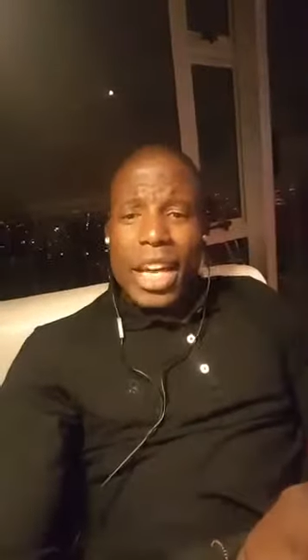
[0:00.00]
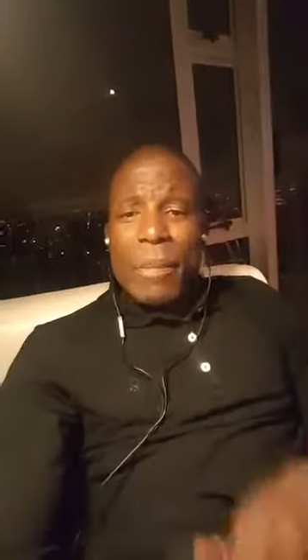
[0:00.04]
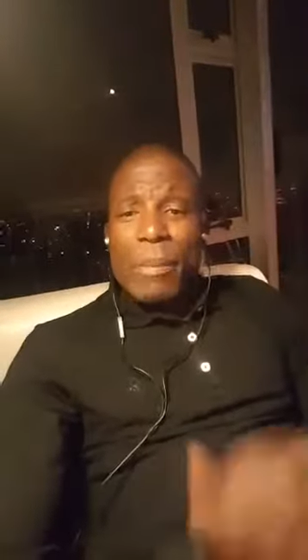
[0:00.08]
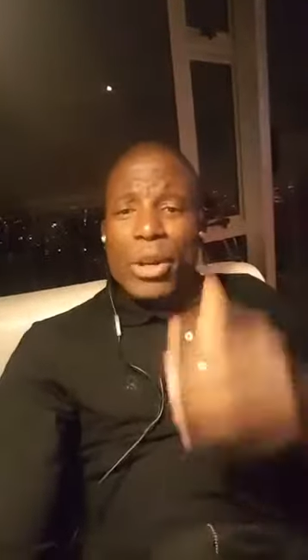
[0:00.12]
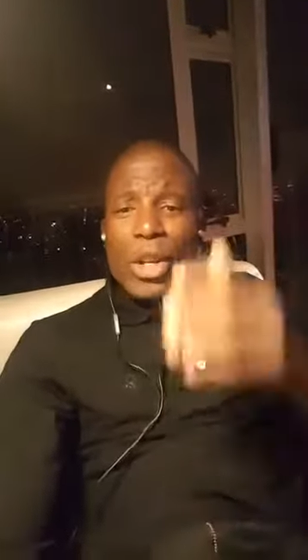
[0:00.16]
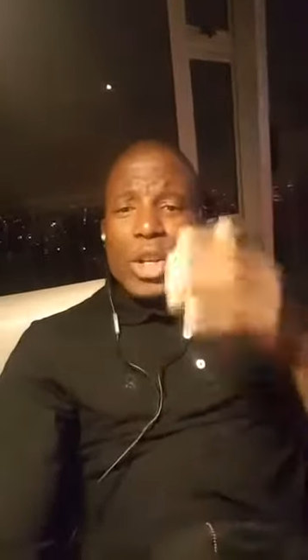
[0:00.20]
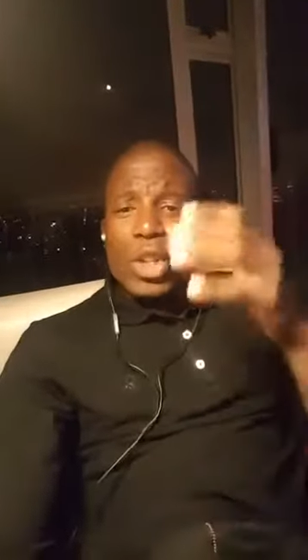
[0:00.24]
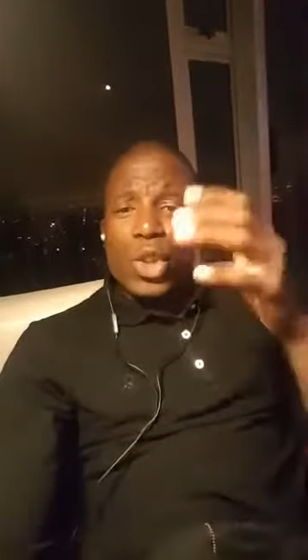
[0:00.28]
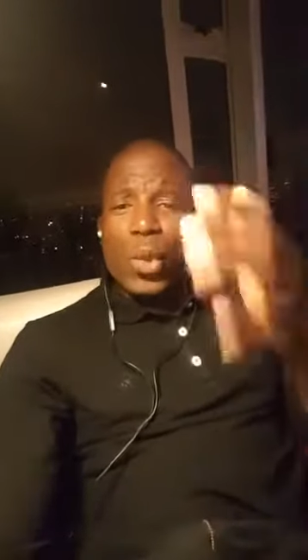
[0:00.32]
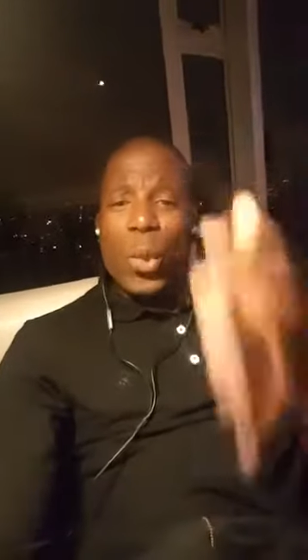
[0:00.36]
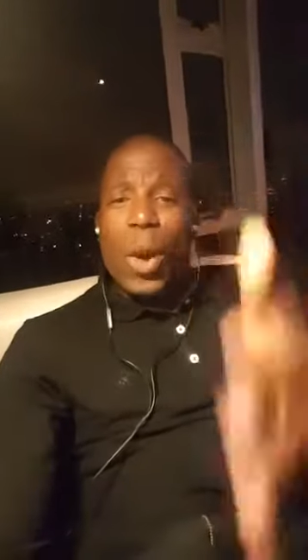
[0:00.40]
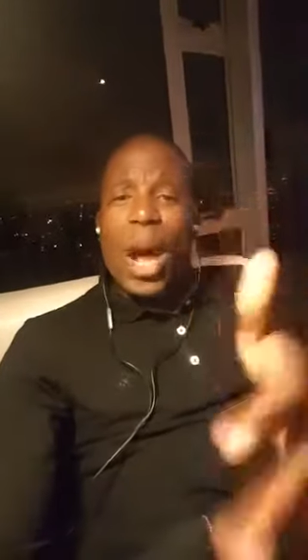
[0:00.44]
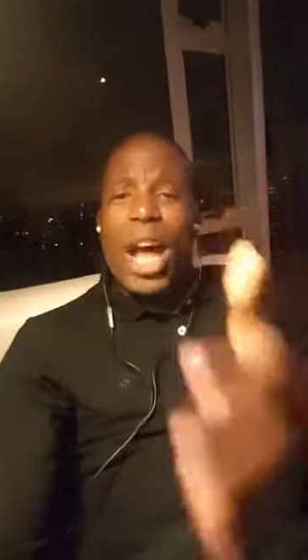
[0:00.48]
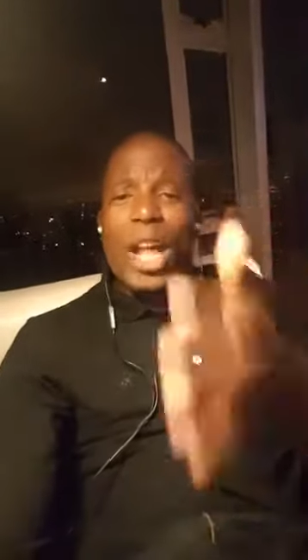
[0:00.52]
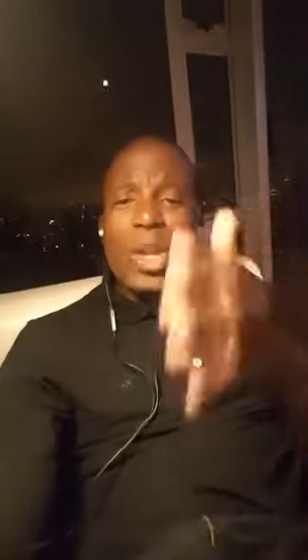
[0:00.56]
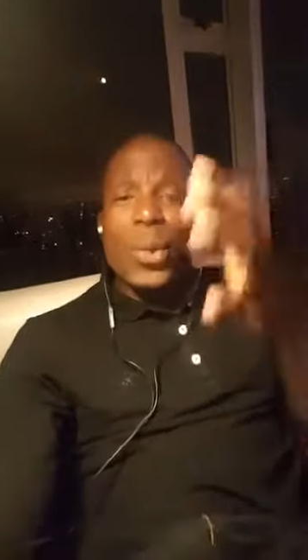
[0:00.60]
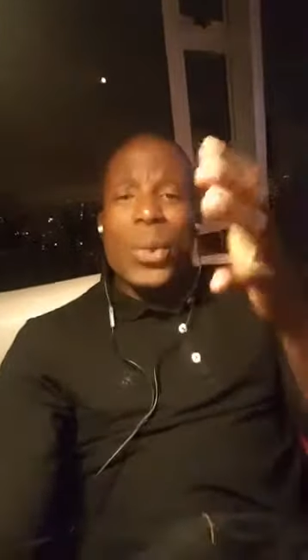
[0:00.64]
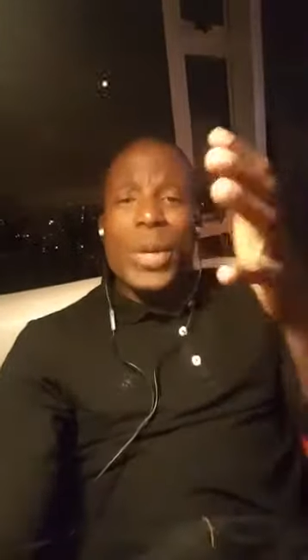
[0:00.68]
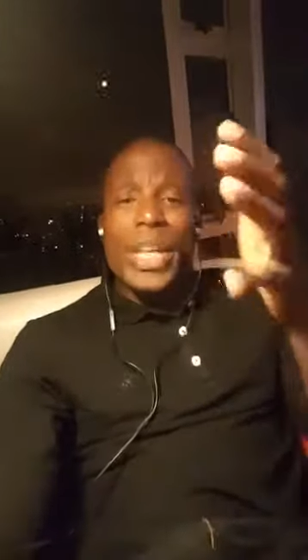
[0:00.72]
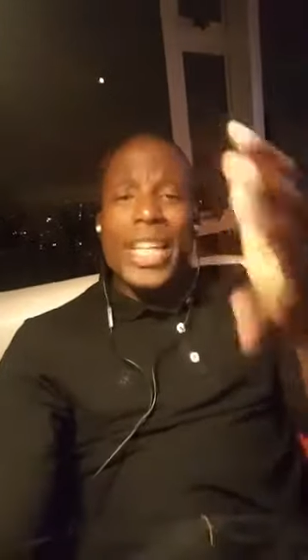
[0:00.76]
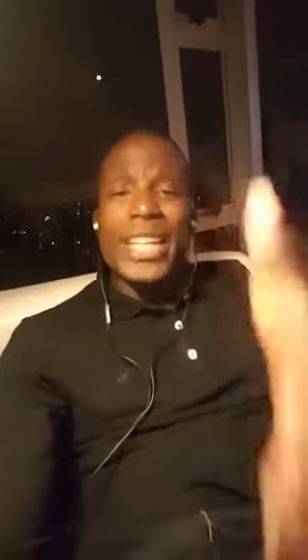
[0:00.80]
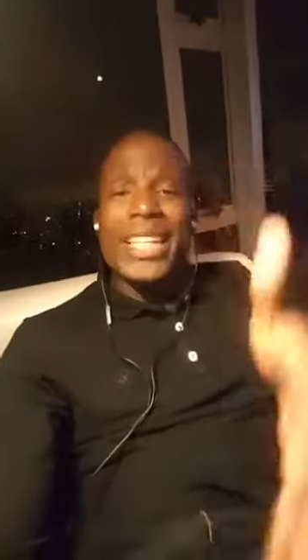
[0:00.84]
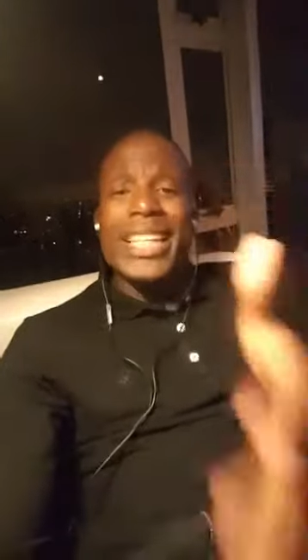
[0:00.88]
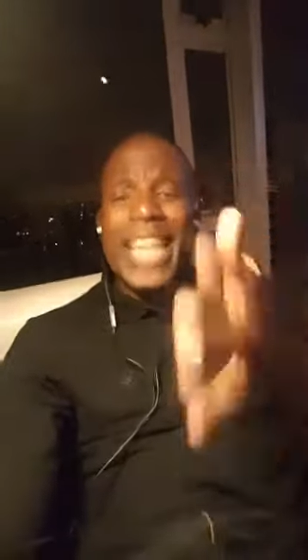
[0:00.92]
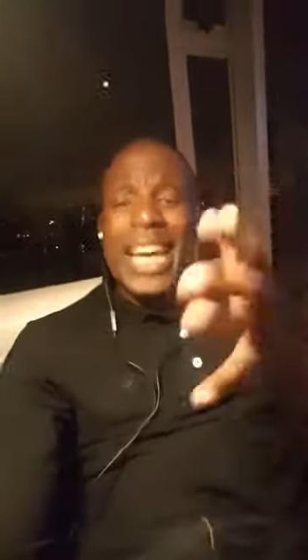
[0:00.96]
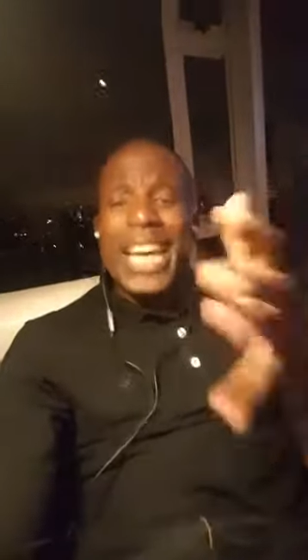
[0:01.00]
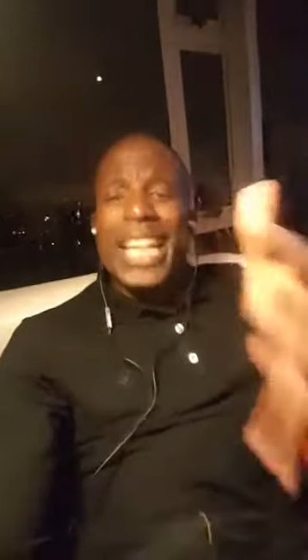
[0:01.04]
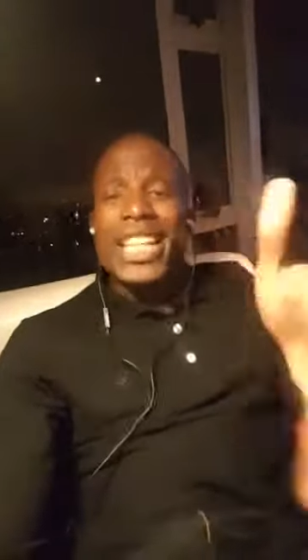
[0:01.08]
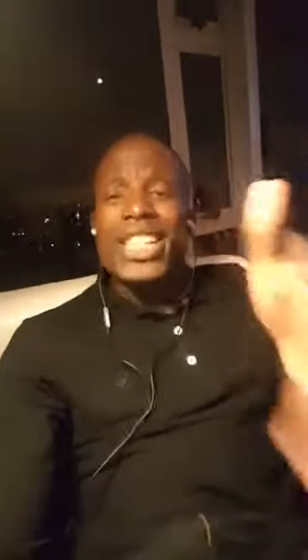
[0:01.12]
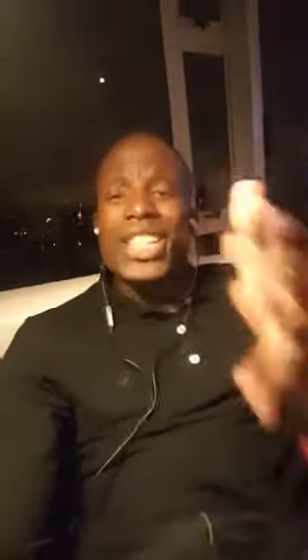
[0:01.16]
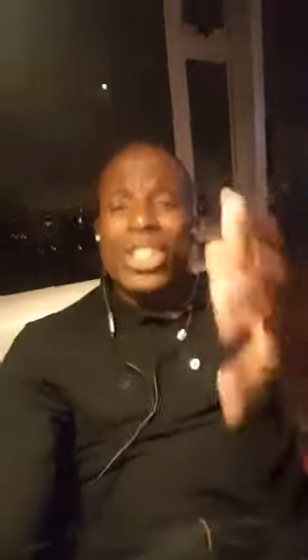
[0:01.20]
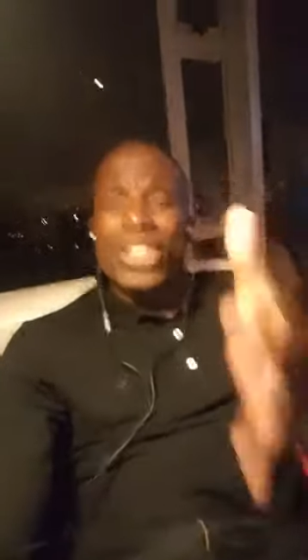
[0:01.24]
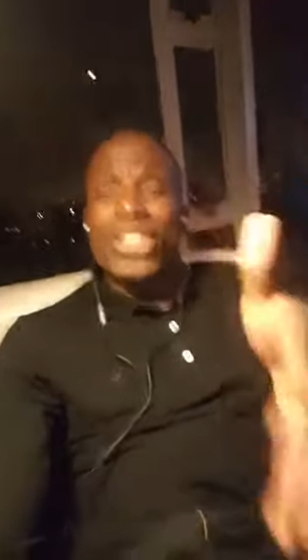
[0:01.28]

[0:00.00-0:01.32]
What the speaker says: Because while we engage